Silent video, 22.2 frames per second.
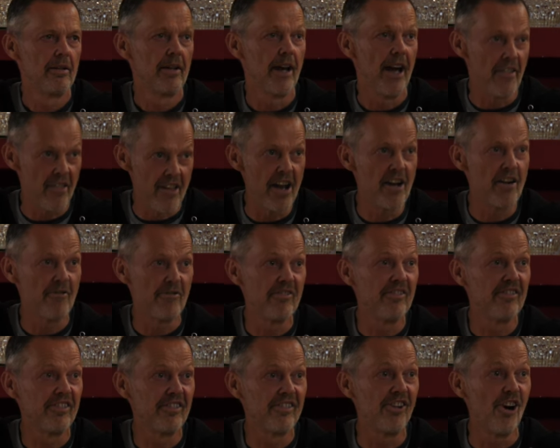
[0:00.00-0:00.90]
And then
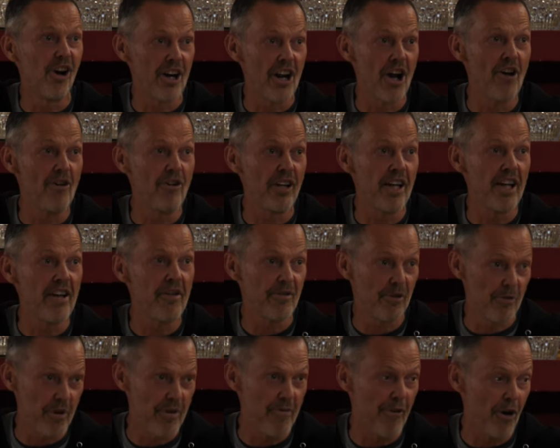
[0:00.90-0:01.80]
not only
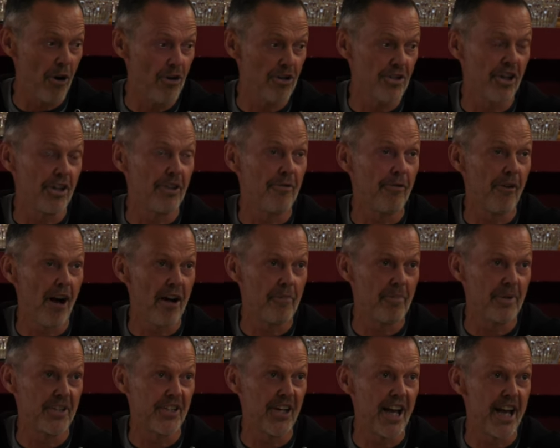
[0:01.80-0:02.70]
do we focus on the
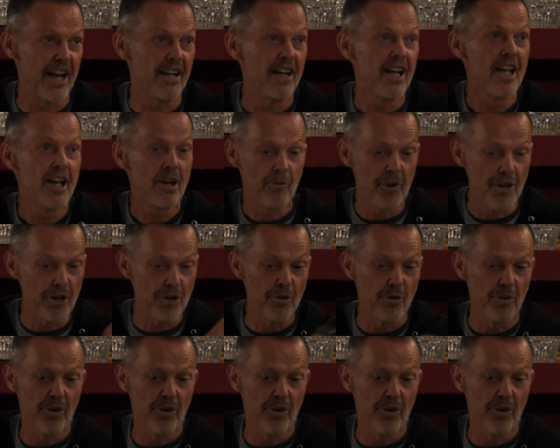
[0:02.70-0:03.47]
5%, we do it